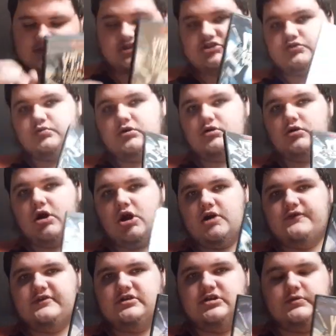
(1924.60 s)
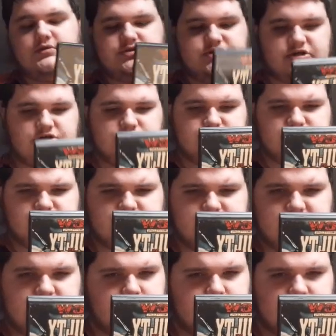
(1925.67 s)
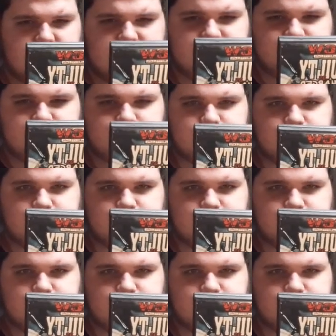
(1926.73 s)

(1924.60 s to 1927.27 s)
This is where RVD returns, apparently.